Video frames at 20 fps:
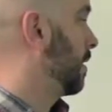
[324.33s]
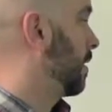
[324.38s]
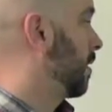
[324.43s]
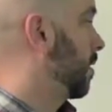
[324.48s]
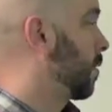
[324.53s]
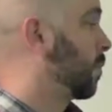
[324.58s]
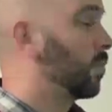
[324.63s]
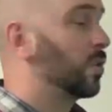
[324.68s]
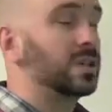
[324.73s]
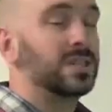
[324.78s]

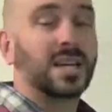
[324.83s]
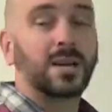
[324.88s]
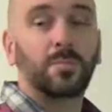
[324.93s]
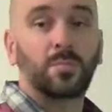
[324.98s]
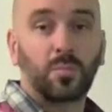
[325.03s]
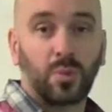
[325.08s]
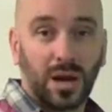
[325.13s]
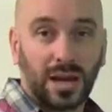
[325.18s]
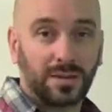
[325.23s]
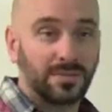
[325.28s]
are words
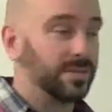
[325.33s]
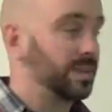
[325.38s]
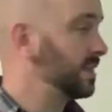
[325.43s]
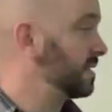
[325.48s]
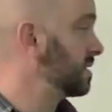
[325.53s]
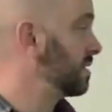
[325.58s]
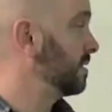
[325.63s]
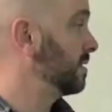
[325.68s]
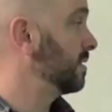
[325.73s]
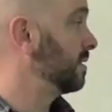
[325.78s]
like
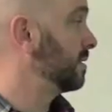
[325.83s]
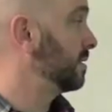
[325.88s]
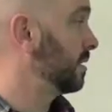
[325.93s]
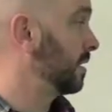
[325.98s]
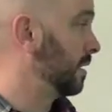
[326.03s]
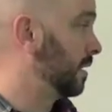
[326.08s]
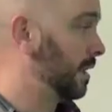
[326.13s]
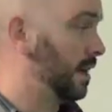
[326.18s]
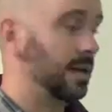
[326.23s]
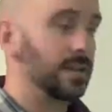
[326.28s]
breakfast,
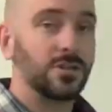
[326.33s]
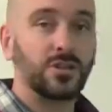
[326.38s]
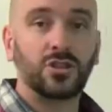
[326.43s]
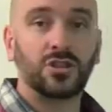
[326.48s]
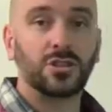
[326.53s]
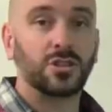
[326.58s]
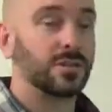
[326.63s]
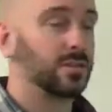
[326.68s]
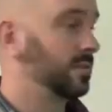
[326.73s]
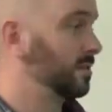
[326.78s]

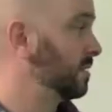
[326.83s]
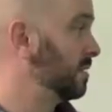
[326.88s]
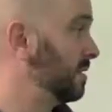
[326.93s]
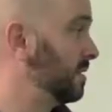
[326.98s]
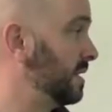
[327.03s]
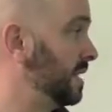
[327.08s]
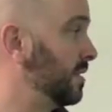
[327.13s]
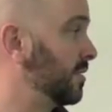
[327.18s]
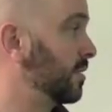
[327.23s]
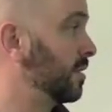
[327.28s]
lunch,
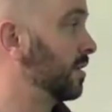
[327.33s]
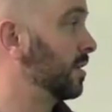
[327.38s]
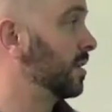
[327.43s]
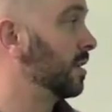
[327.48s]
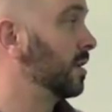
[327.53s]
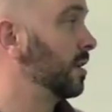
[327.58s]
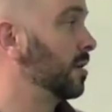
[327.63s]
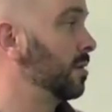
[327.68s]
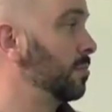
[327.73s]
dinner,